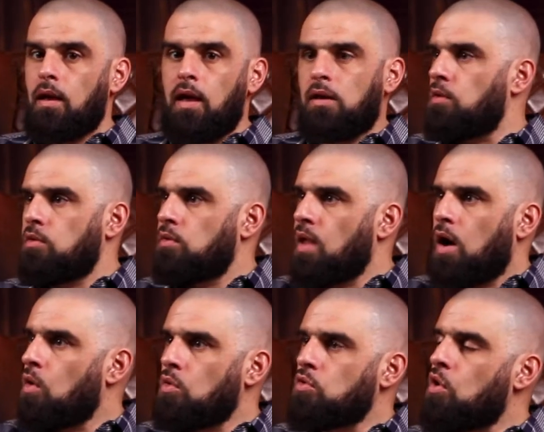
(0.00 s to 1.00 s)
And
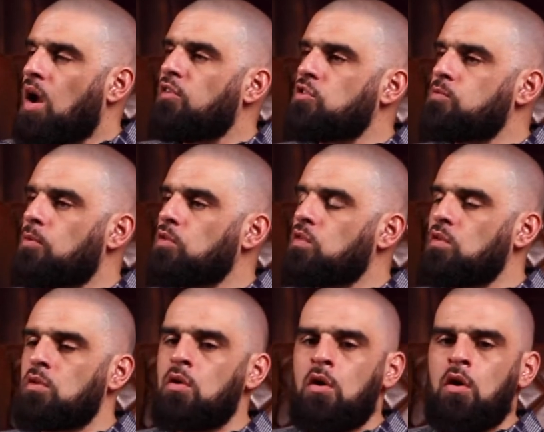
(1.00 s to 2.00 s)
now your average
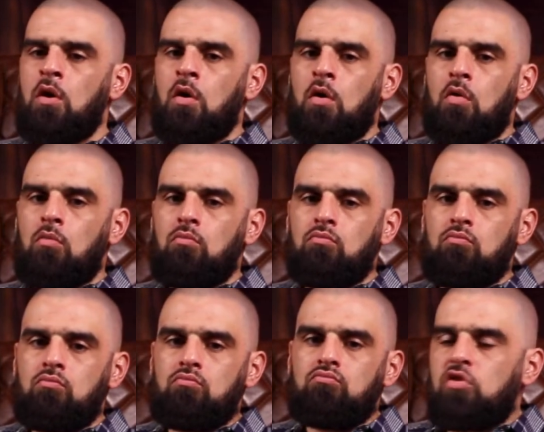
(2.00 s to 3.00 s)
person
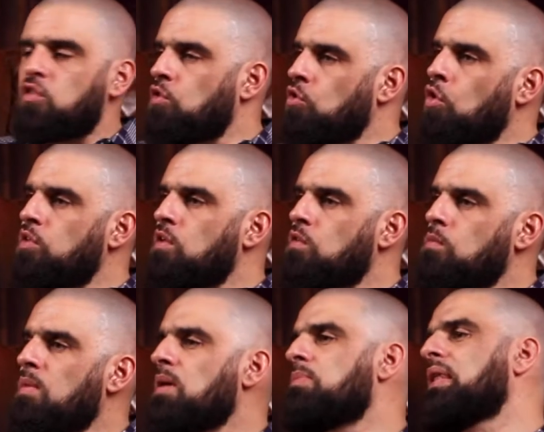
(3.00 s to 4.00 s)
doesn't know this,
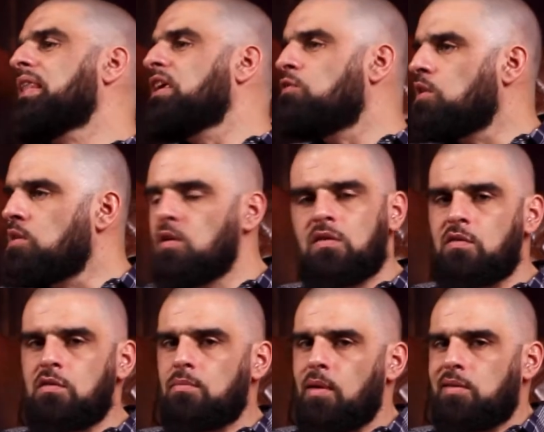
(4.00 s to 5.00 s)
may believe in
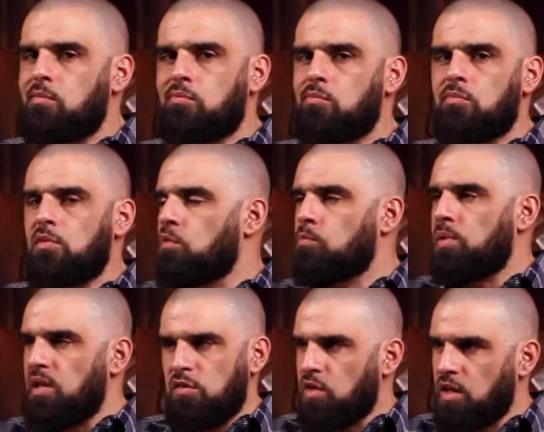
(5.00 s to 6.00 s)
this, but
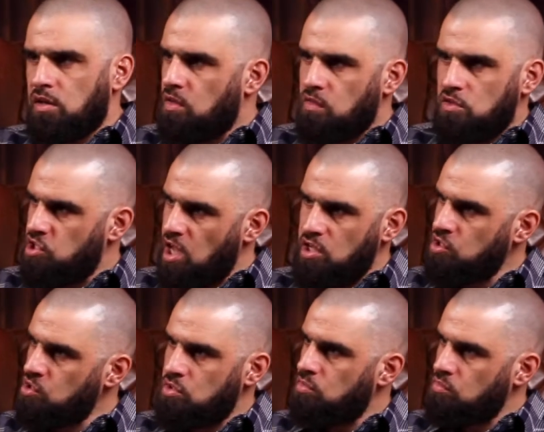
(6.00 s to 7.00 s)
believing in it doesn't
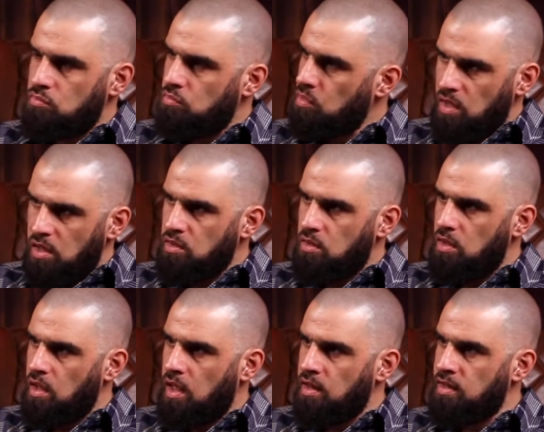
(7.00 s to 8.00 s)
change
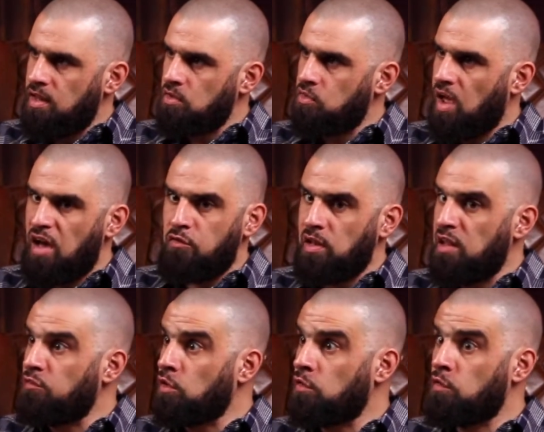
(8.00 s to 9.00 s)
it. And then to have a
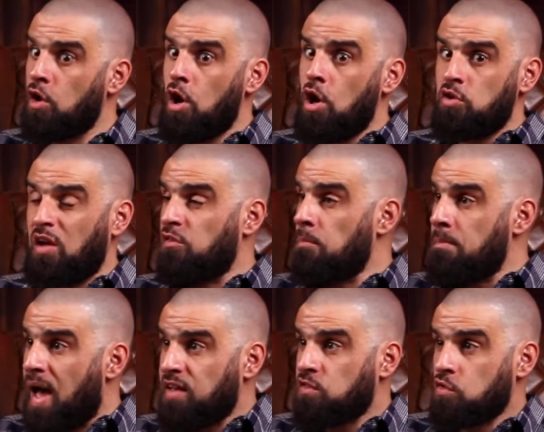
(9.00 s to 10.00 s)
level of, to have a
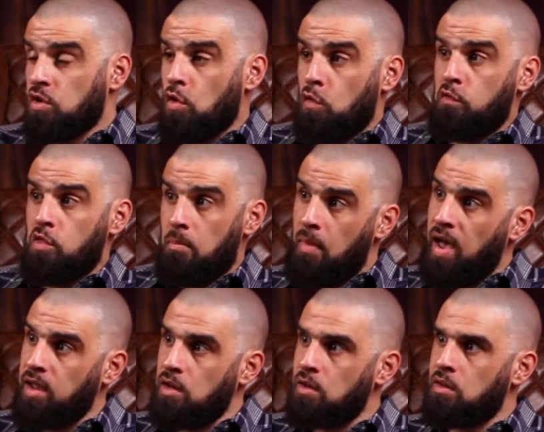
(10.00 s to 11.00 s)
mastery over the
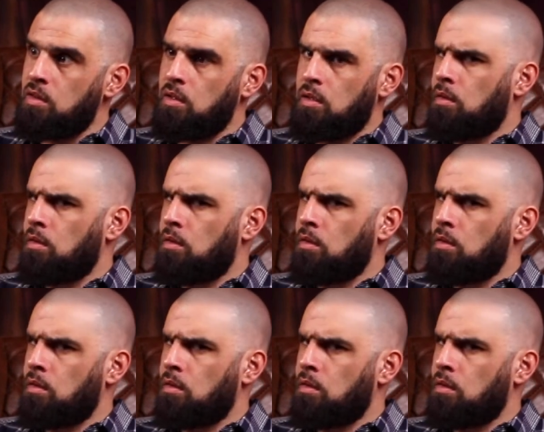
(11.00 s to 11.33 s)
mind,